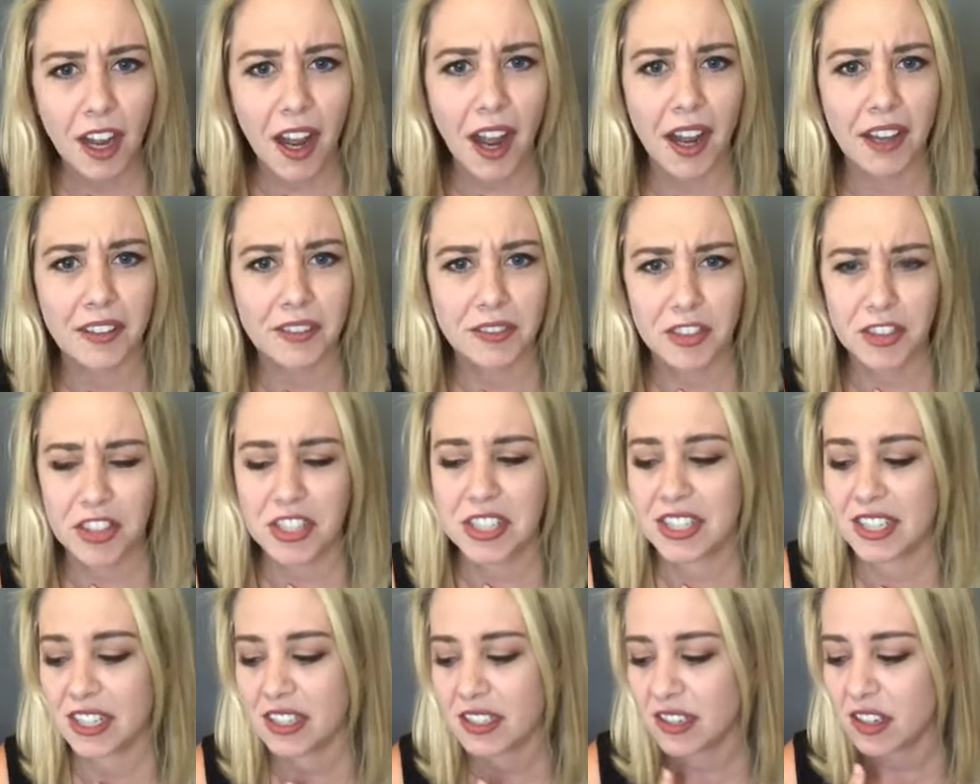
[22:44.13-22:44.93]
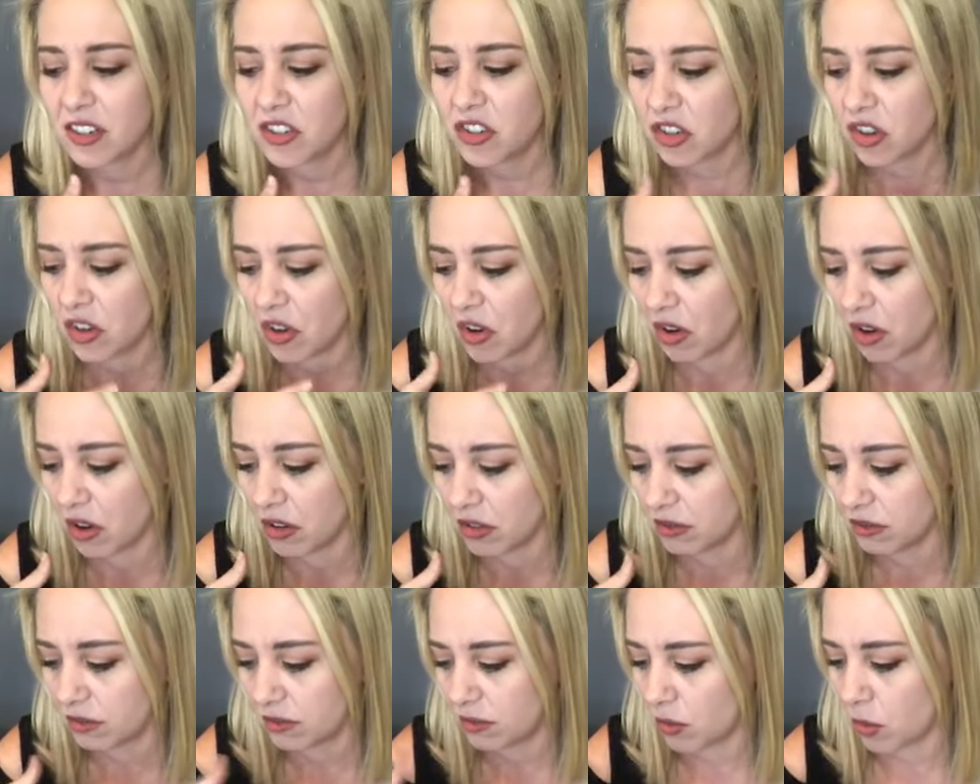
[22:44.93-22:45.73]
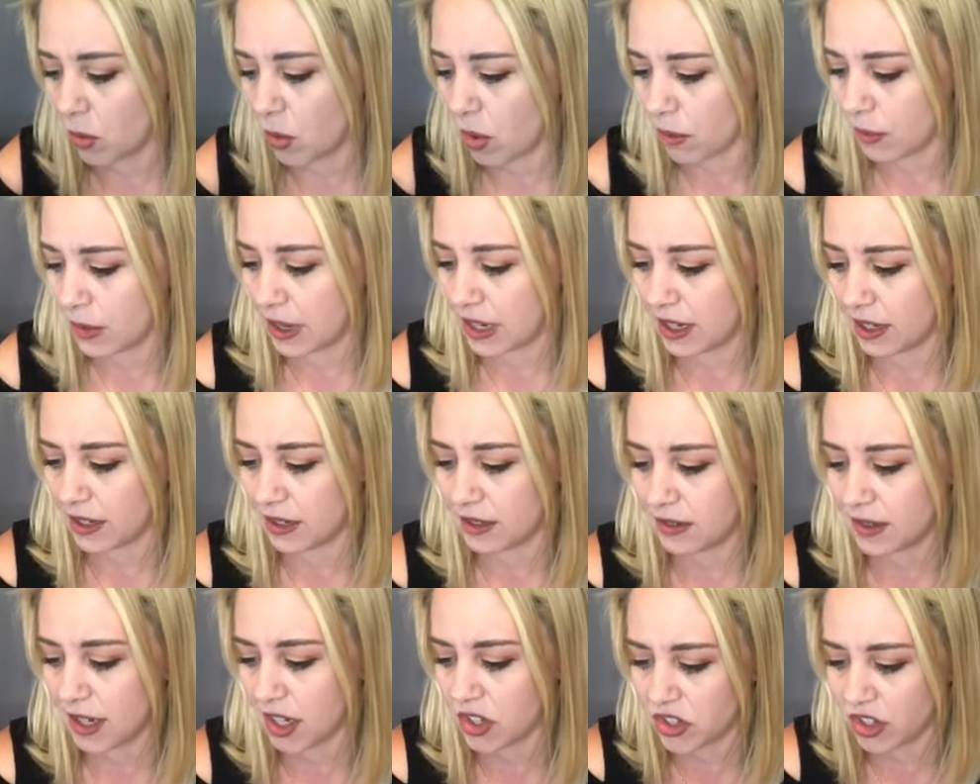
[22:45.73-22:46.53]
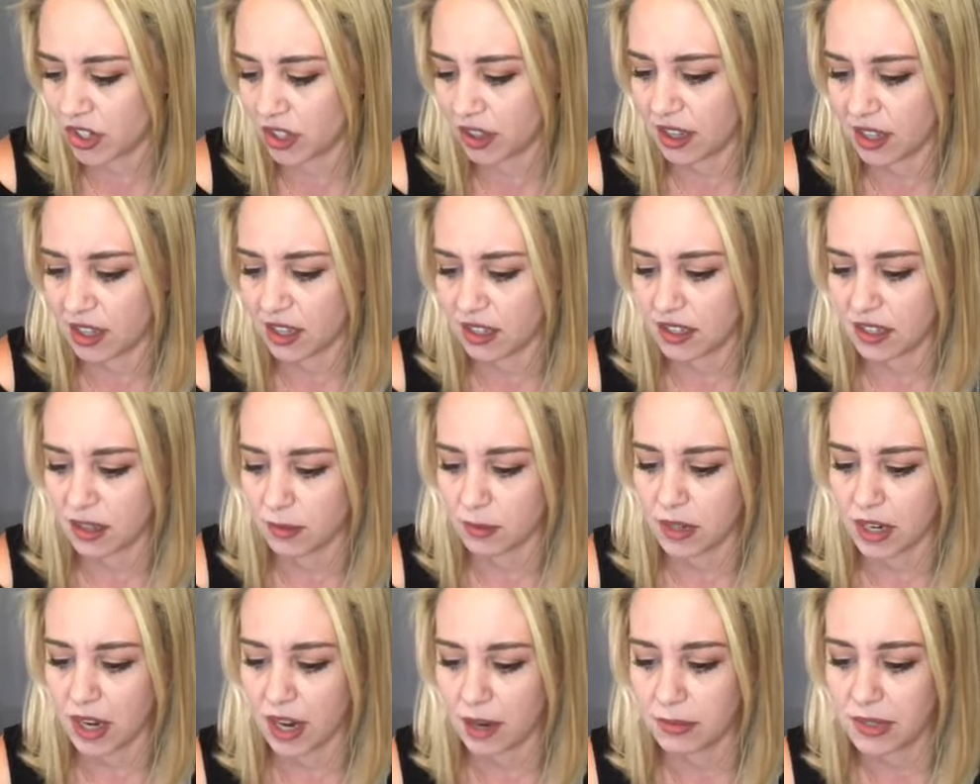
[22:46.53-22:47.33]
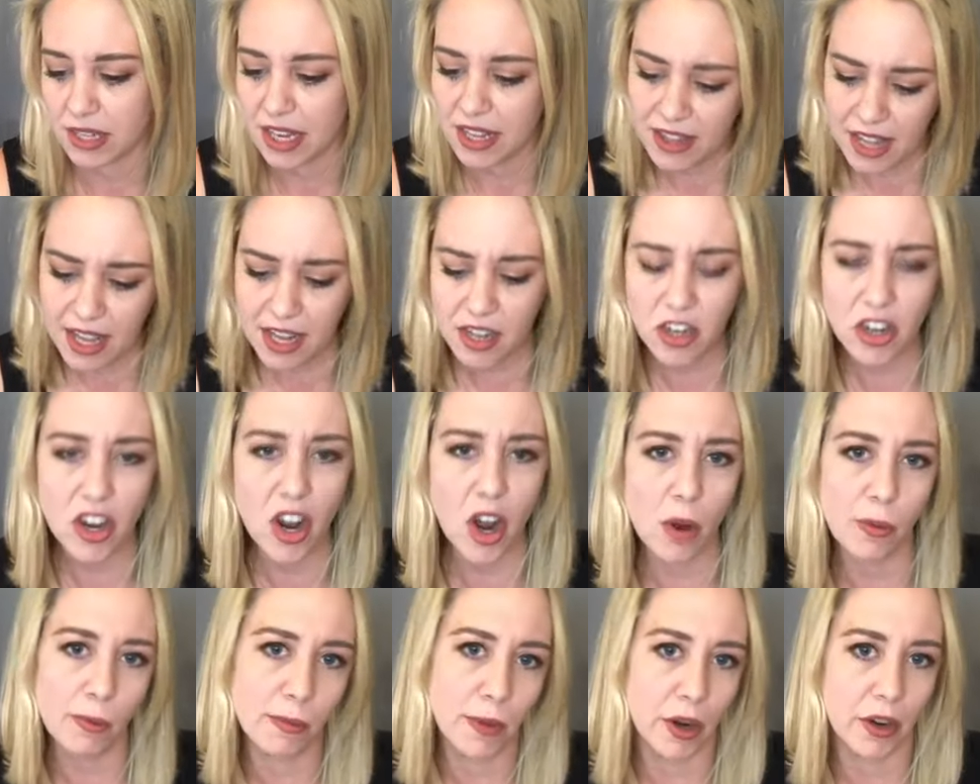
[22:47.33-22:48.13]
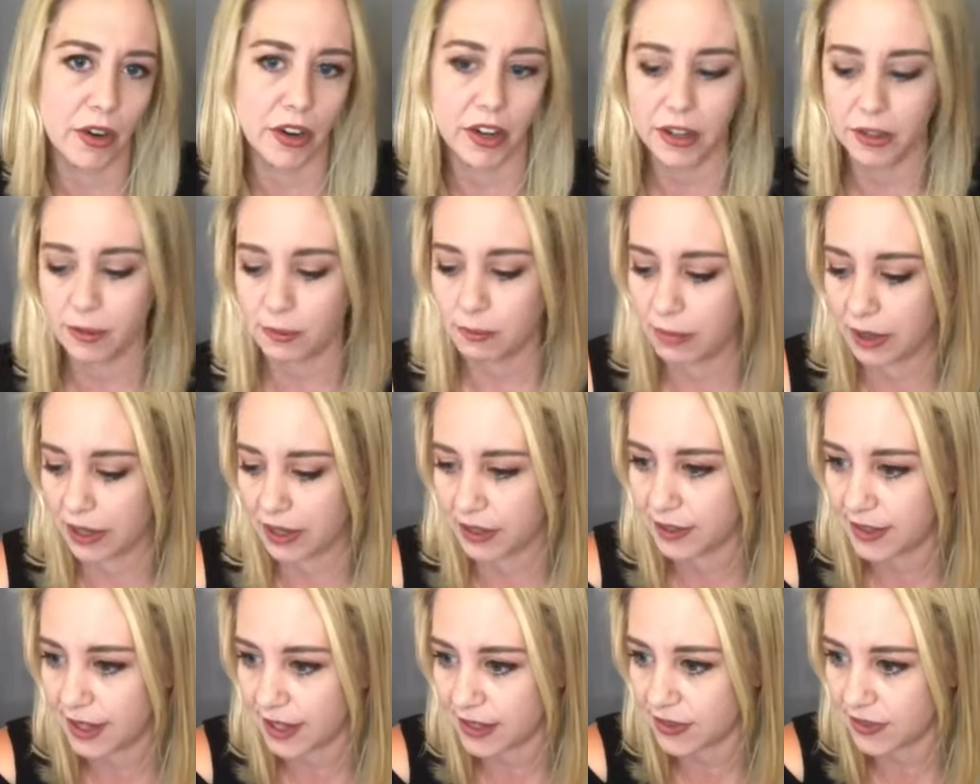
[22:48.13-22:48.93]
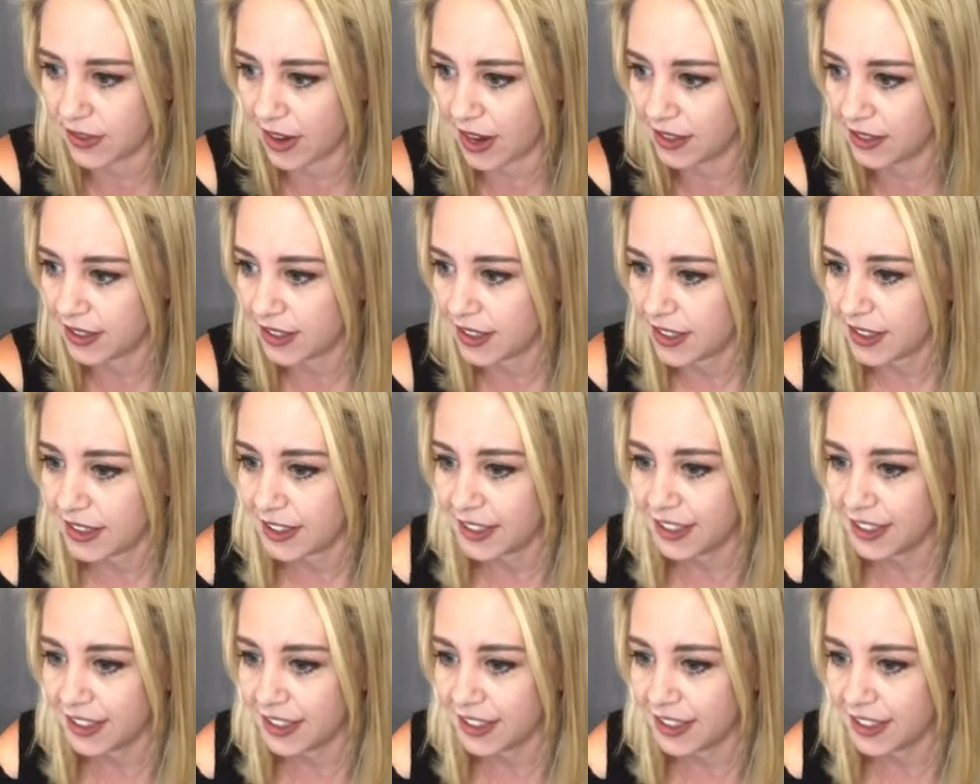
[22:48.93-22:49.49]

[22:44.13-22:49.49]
God, she says such heartwarming and touching things sometimes. And then, you know, murder, but that's fine.